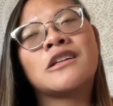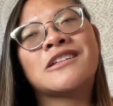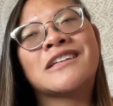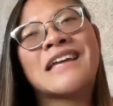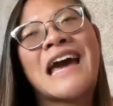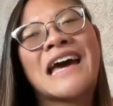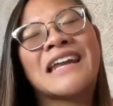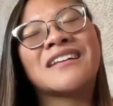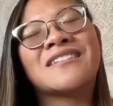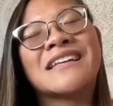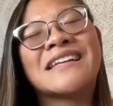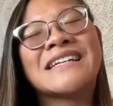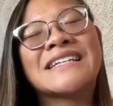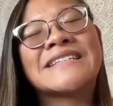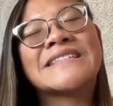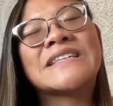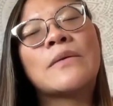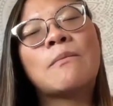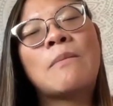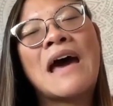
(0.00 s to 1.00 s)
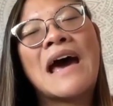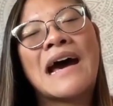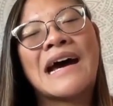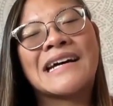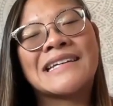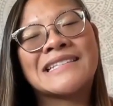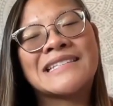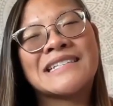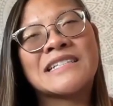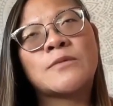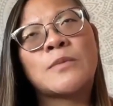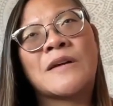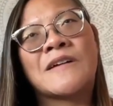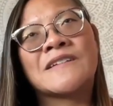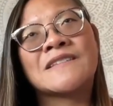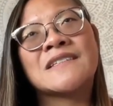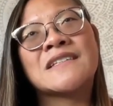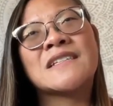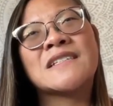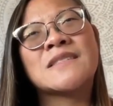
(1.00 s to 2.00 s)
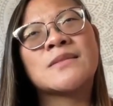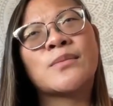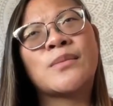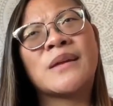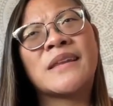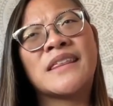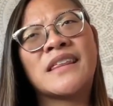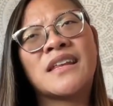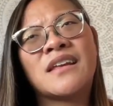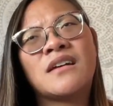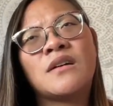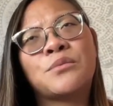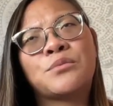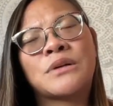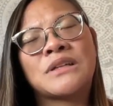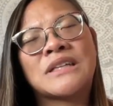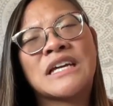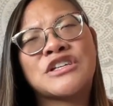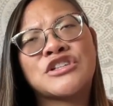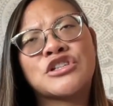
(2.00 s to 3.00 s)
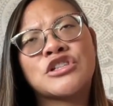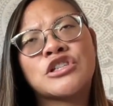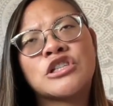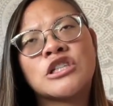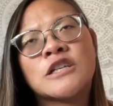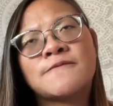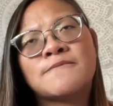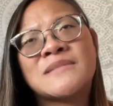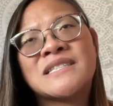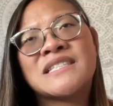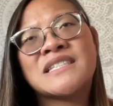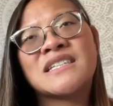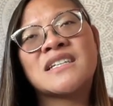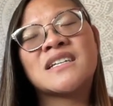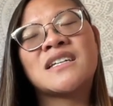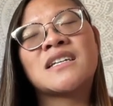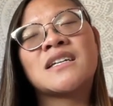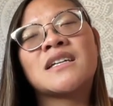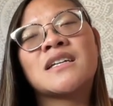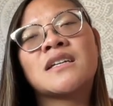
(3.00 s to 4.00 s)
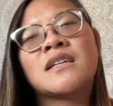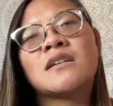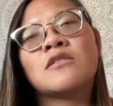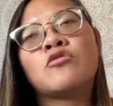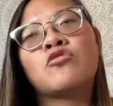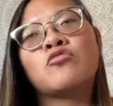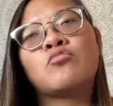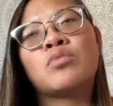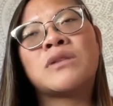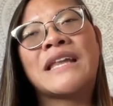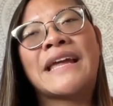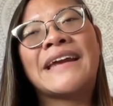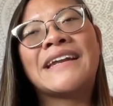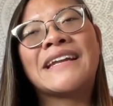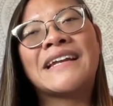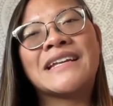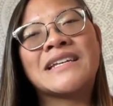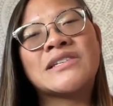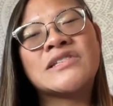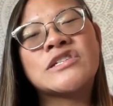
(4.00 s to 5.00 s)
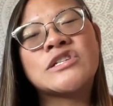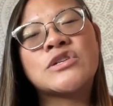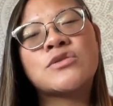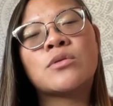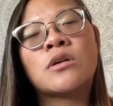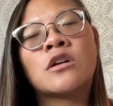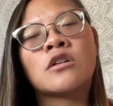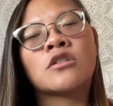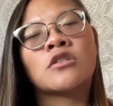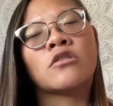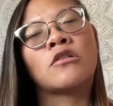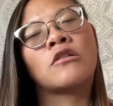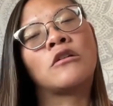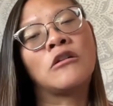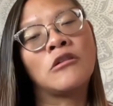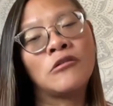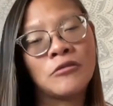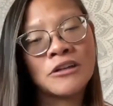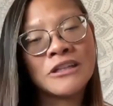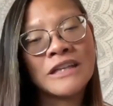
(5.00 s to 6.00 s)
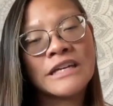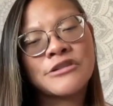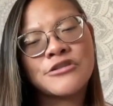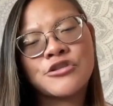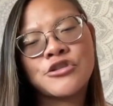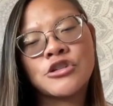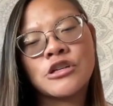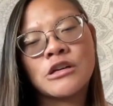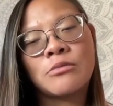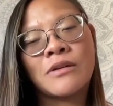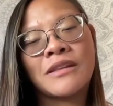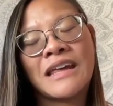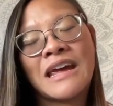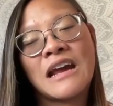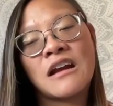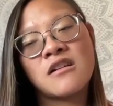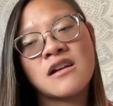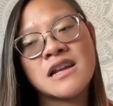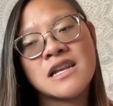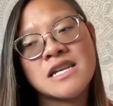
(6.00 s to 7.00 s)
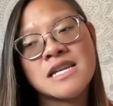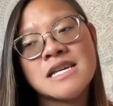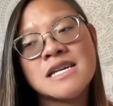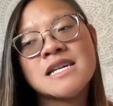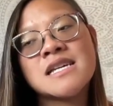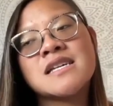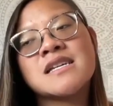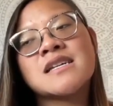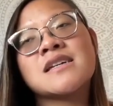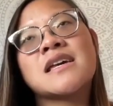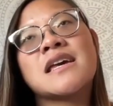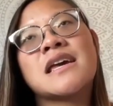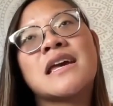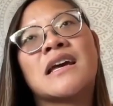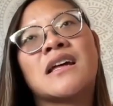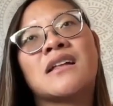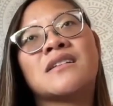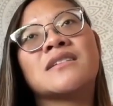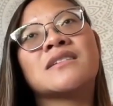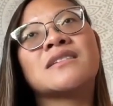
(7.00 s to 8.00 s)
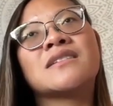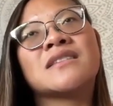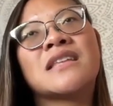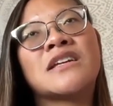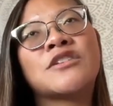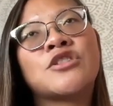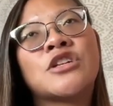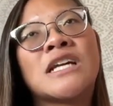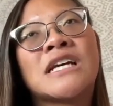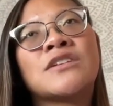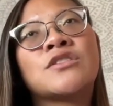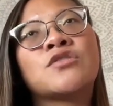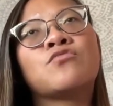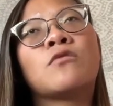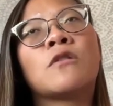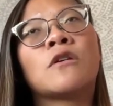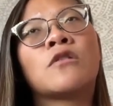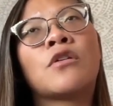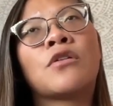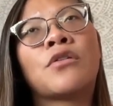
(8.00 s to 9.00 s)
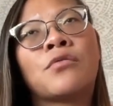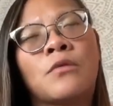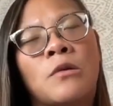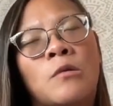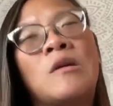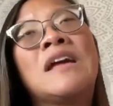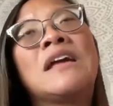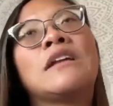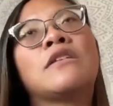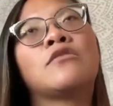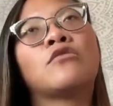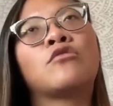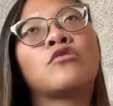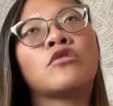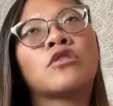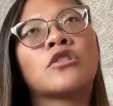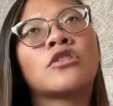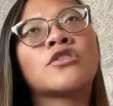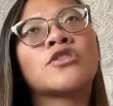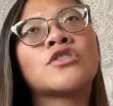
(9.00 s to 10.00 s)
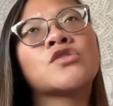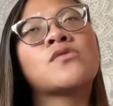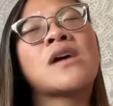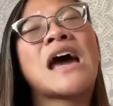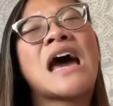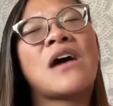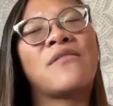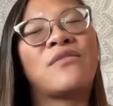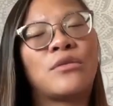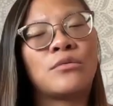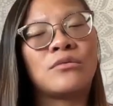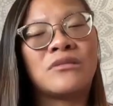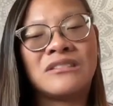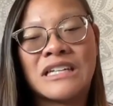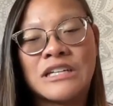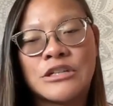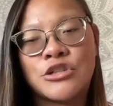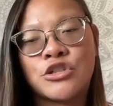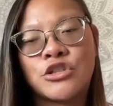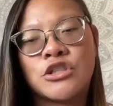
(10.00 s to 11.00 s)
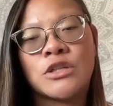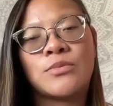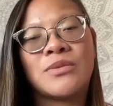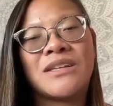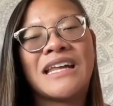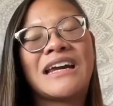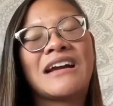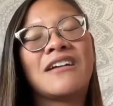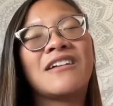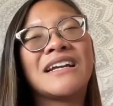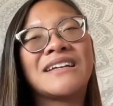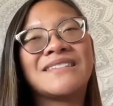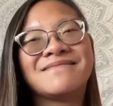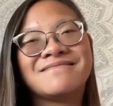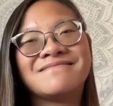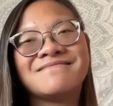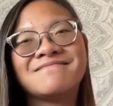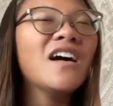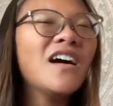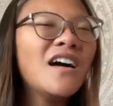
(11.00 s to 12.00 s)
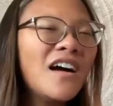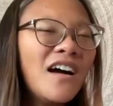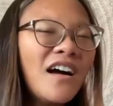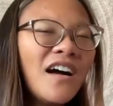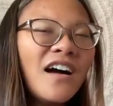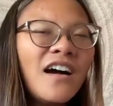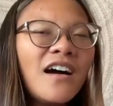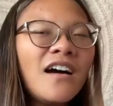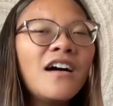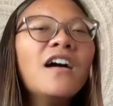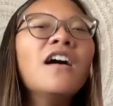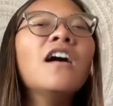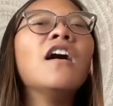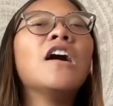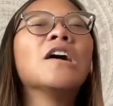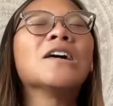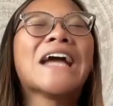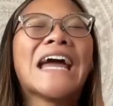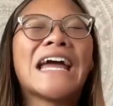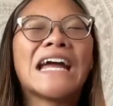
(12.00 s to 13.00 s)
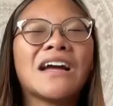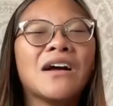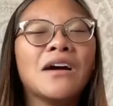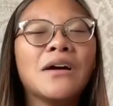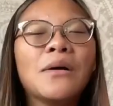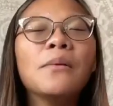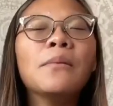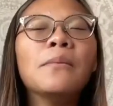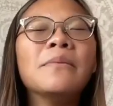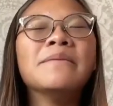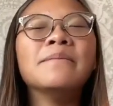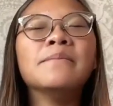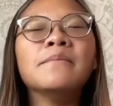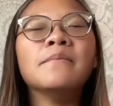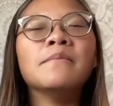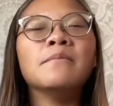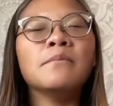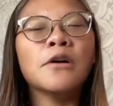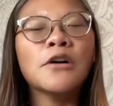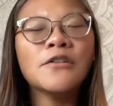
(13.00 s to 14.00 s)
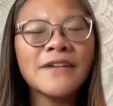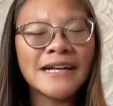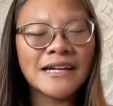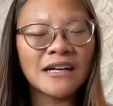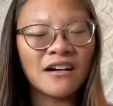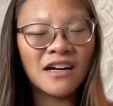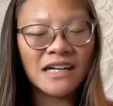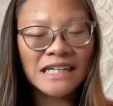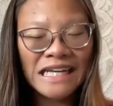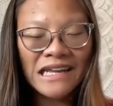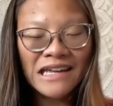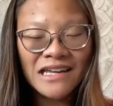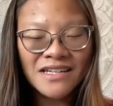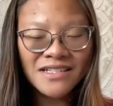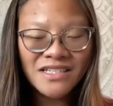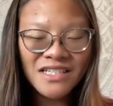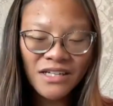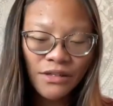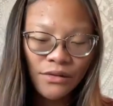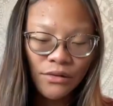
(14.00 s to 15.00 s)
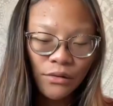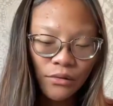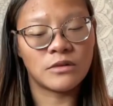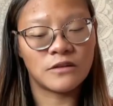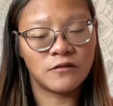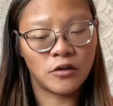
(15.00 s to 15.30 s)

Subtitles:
Catalina's past experiences with relationships played into her current relationship with Aaron, and that she had to work through it in order to have a relationship with Aaron. Okay, moving on to number